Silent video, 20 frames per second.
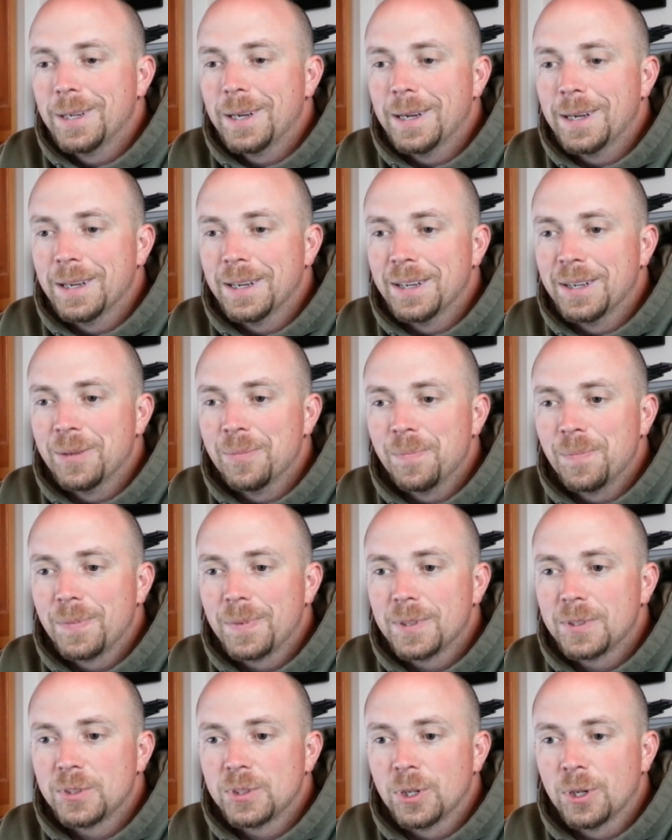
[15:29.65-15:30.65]

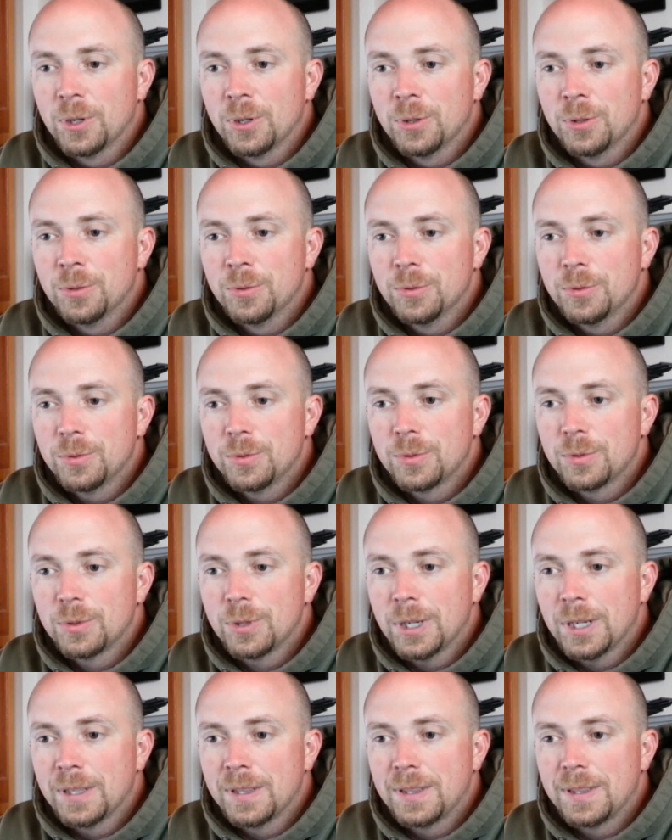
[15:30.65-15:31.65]
Um, so
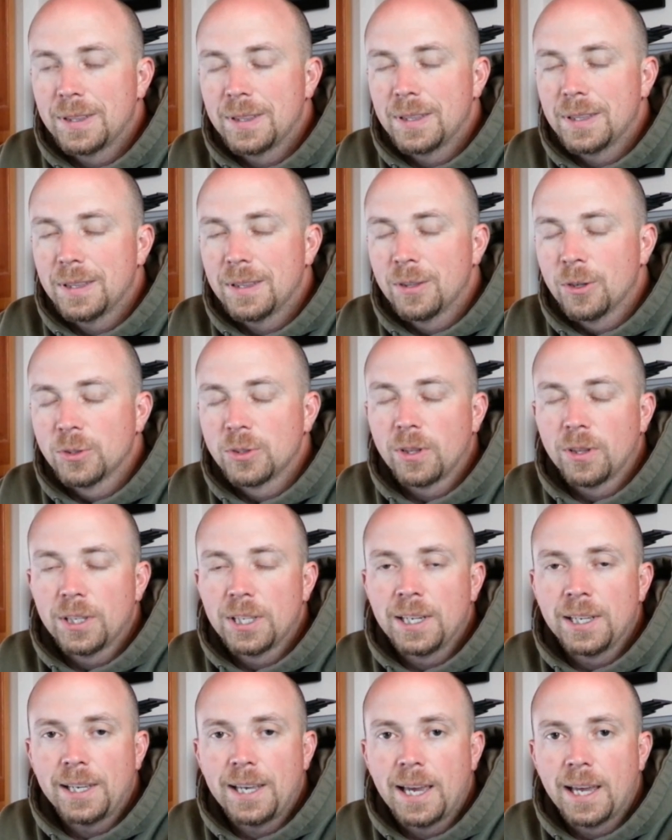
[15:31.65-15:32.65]
those are the
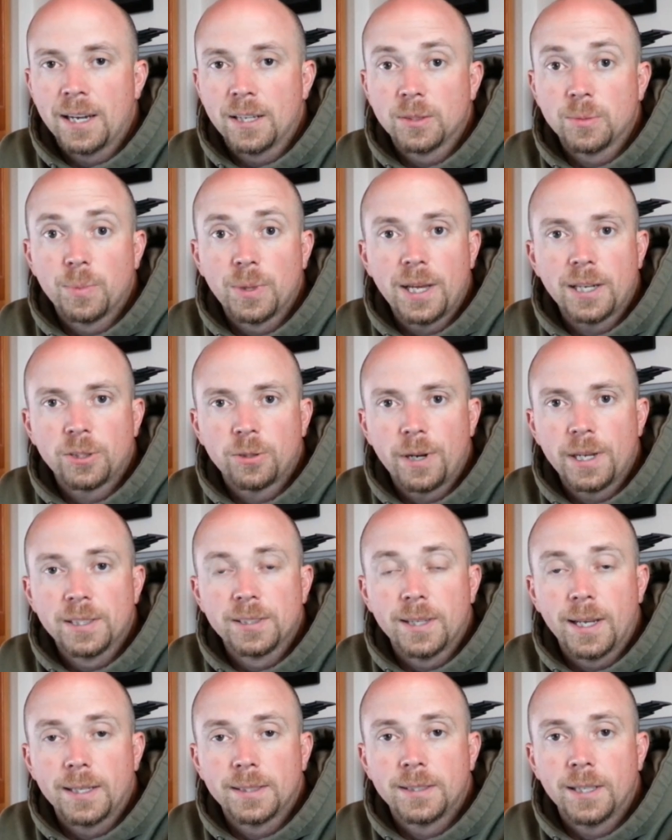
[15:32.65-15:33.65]
leading candidates. But that
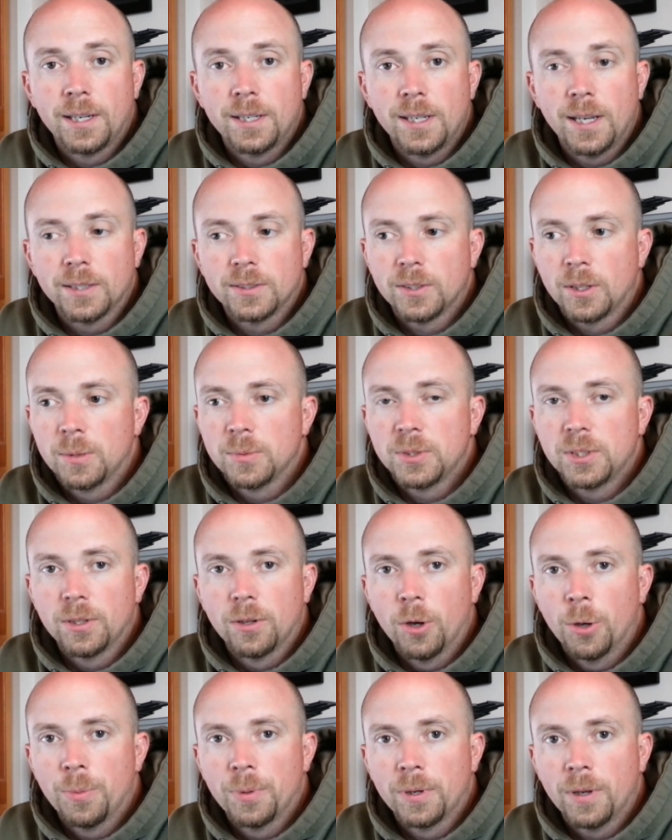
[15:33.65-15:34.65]
trade's not done yet, so I'm
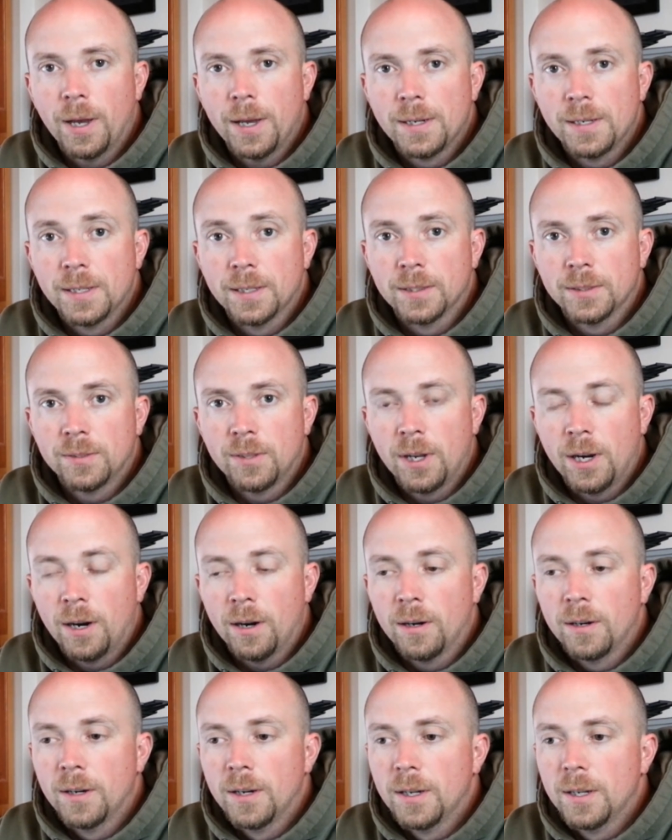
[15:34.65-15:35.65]
still open to ideas
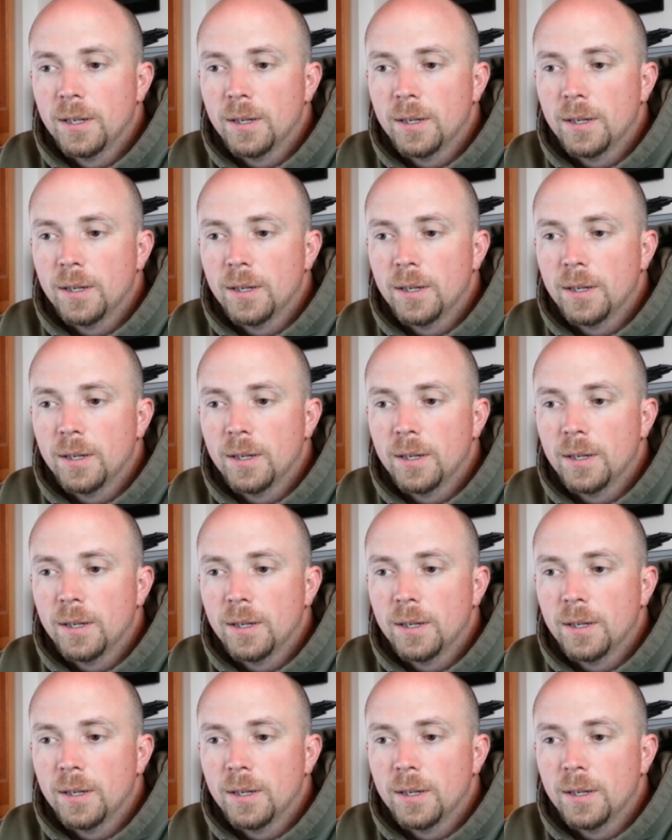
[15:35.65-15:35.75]
there.